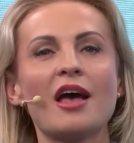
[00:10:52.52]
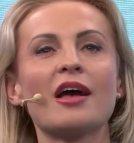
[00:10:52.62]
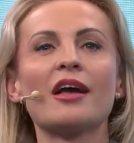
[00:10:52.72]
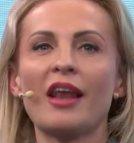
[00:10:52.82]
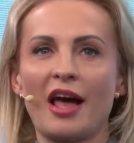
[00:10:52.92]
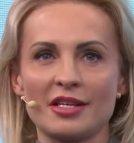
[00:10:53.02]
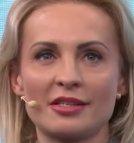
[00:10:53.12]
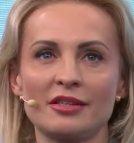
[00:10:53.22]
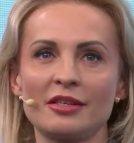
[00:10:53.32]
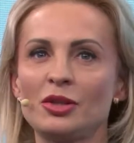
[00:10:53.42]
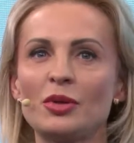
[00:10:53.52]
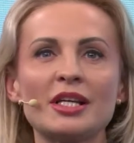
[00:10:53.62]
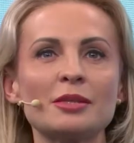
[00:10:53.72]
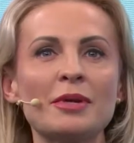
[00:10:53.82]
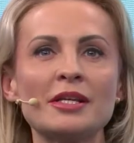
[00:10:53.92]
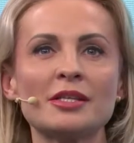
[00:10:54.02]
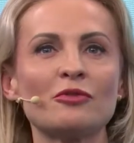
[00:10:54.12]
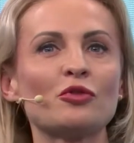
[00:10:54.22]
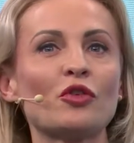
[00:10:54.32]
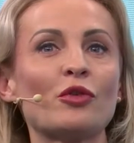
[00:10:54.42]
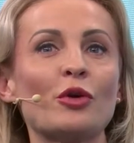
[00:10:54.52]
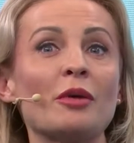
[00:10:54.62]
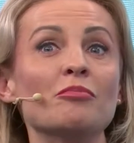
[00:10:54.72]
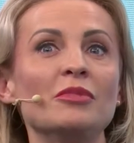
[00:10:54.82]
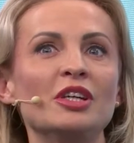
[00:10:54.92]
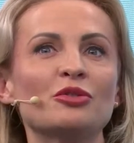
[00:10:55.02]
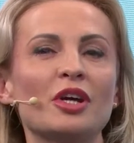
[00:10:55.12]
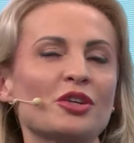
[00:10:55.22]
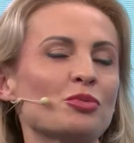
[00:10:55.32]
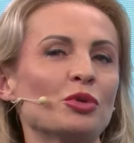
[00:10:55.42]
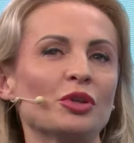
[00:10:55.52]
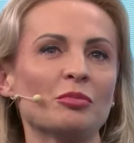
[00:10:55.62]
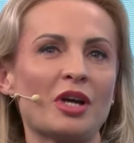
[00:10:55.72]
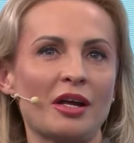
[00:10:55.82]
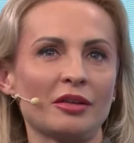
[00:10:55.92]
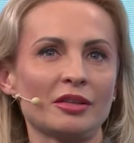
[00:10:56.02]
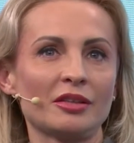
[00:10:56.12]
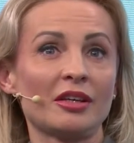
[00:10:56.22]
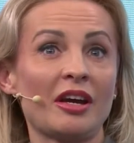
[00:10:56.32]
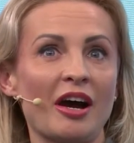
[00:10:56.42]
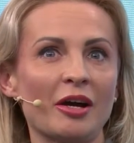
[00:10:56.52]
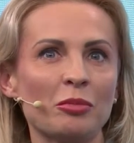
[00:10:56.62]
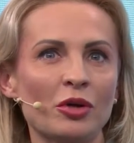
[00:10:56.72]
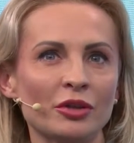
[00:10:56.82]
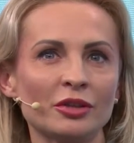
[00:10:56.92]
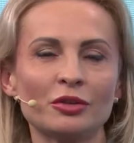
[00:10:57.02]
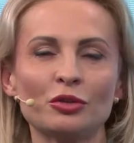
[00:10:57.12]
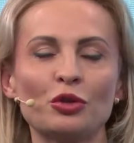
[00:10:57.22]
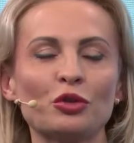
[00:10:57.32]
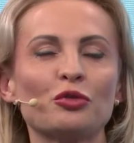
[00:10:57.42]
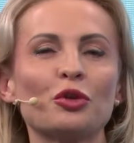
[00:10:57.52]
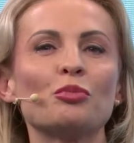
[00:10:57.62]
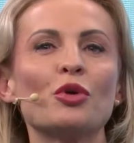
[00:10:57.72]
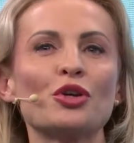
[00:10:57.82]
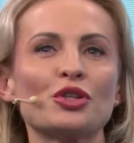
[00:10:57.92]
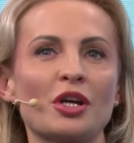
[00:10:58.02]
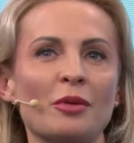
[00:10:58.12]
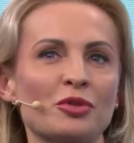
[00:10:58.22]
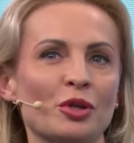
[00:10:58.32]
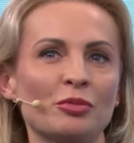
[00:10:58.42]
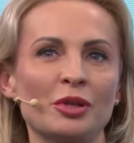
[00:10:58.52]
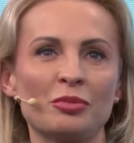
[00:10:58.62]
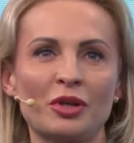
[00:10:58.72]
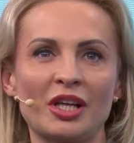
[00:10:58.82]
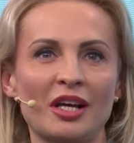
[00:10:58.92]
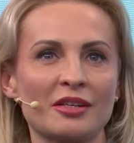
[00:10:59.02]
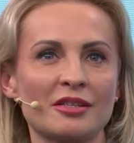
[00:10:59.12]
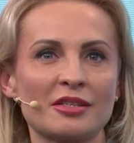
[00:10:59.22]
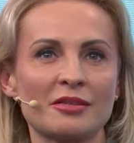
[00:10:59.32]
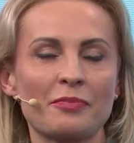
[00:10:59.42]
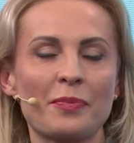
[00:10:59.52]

Glass is too expensive for a mid-range beauty brand. Cardboard, not for moisture-absorbing products.